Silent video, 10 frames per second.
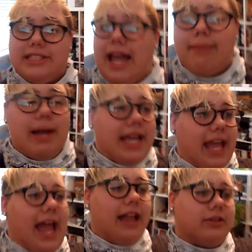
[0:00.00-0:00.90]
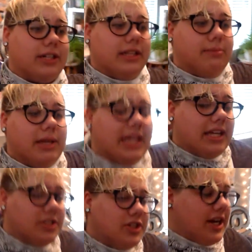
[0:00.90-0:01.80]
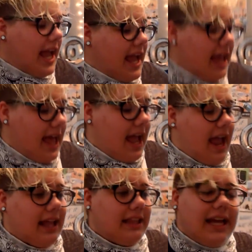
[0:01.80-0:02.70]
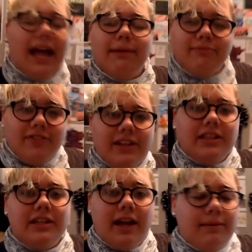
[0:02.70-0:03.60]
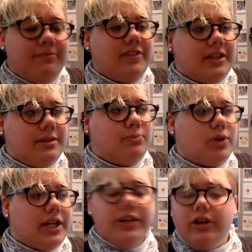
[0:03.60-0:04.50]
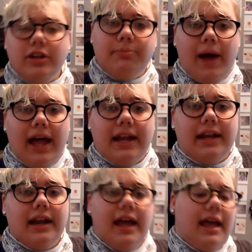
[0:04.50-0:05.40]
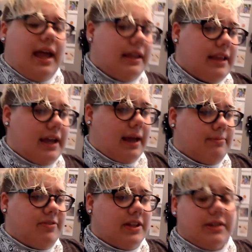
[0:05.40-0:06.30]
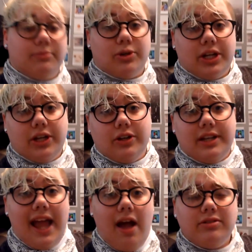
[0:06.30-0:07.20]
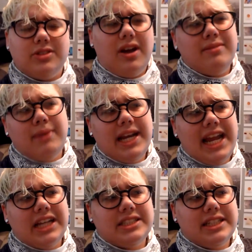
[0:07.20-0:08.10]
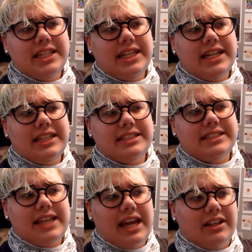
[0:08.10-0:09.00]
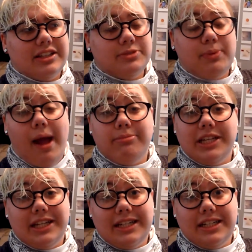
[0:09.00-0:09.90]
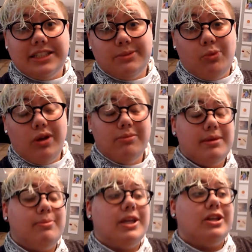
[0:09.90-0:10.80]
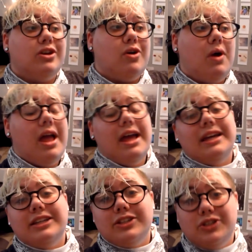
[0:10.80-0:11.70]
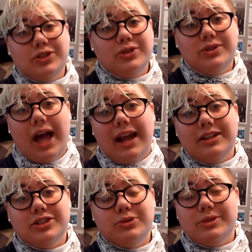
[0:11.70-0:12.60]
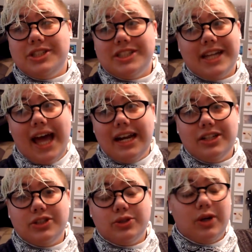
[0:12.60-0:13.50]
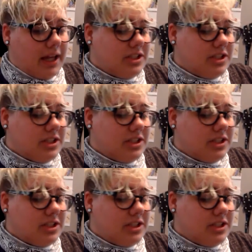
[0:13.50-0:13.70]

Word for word: at my calorie limit yesterday, and like I'm feeling, I'm feeling pretty good about it. And like I'm feeling pretty good now, so I might actually get on the scale. It's probably gonna disappoint me, but you know, you do gotta do what you gotta do. I